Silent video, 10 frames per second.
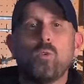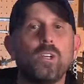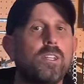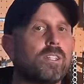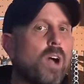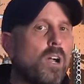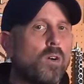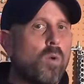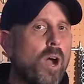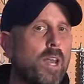we're gonna talk
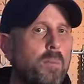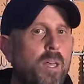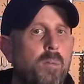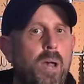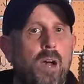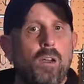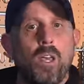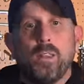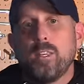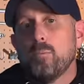quite a bit about
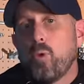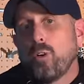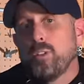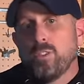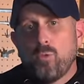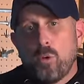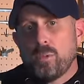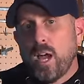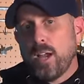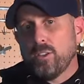the importance of warm
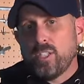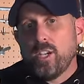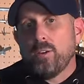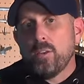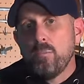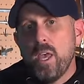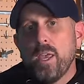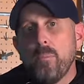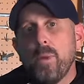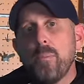tires here in a
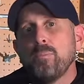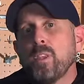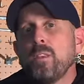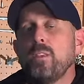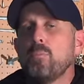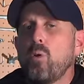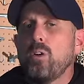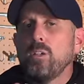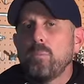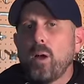minute, but the
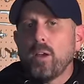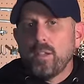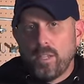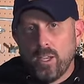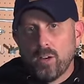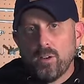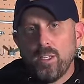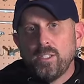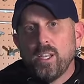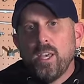important part here
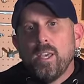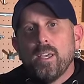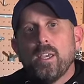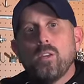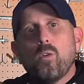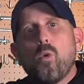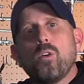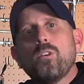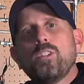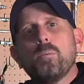is in
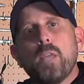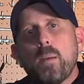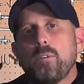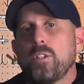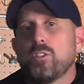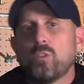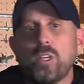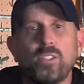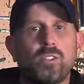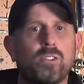order to be able to
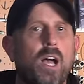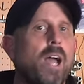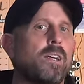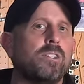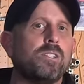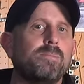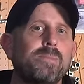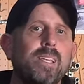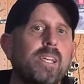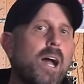trust your tires,
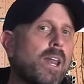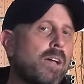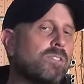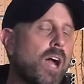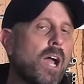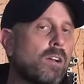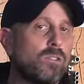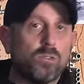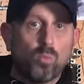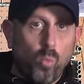you gotta have
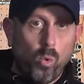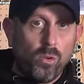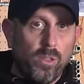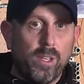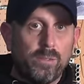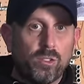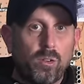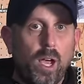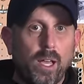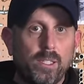tires worthy of
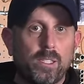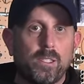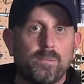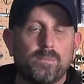trust.